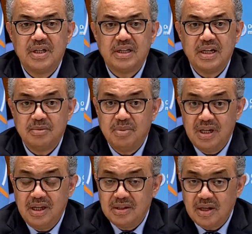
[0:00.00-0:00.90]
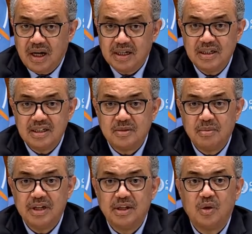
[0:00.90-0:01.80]
that has been hit hardest
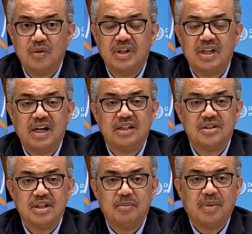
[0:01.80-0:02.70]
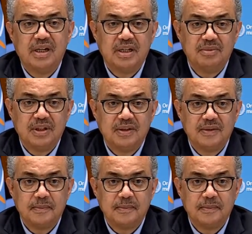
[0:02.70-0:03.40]
by the COVID-19 pandemic.